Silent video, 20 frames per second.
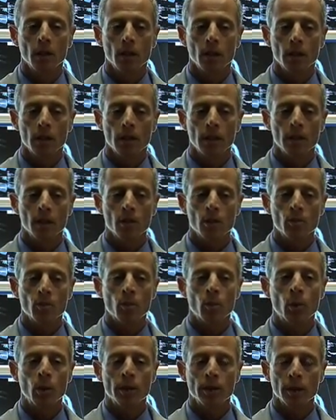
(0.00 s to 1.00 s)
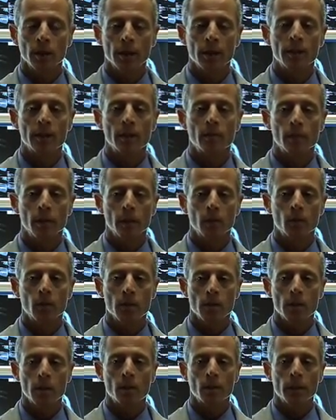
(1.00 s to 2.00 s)
I think it's important to let them know
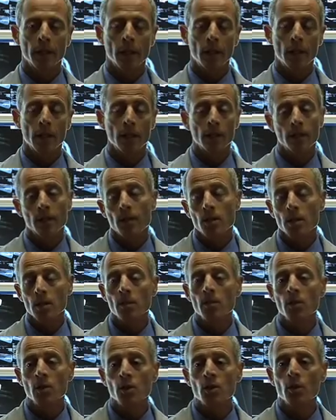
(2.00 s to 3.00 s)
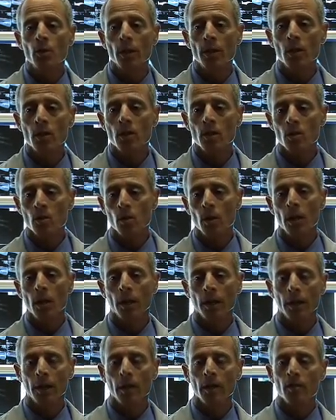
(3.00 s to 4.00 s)
what's going on. And there are some situations where I'll
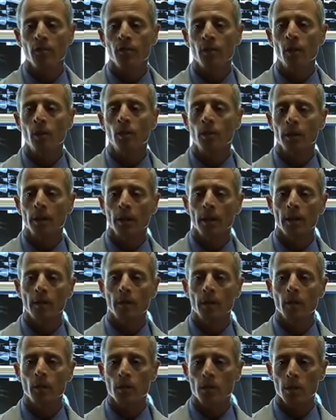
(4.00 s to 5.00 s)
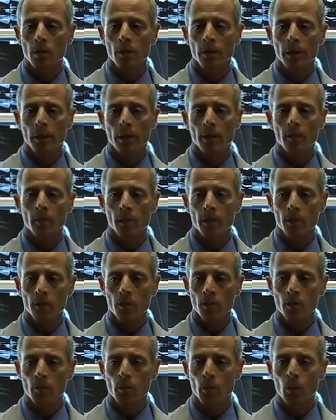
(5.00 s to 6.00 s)
get on the phone and let them know what's going on because
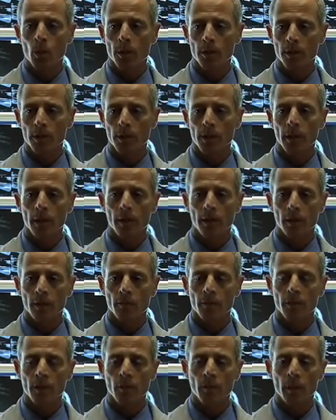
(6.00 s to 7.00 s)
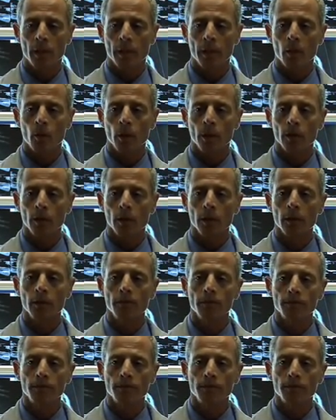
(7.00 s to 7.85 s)
it's important that they get that feedback quickly.